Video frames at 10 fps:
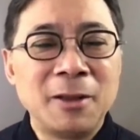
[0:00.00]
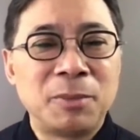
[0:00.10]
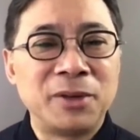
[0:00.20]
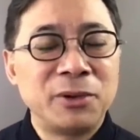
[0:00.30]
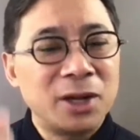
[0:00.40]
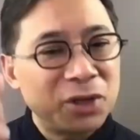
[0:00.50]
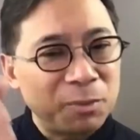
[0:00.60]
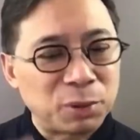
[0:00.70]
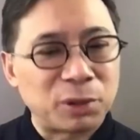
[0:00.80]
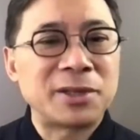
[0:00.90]
But if you
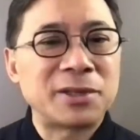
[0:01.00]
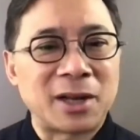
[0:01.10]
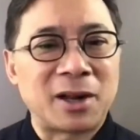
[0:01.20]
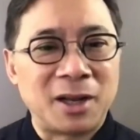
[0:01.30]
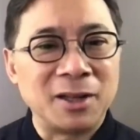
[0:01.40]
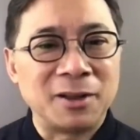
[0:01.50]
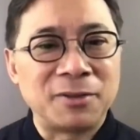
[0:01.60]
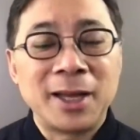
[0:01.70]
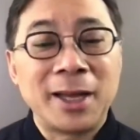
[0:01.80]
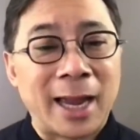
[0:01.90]
actually press that olive,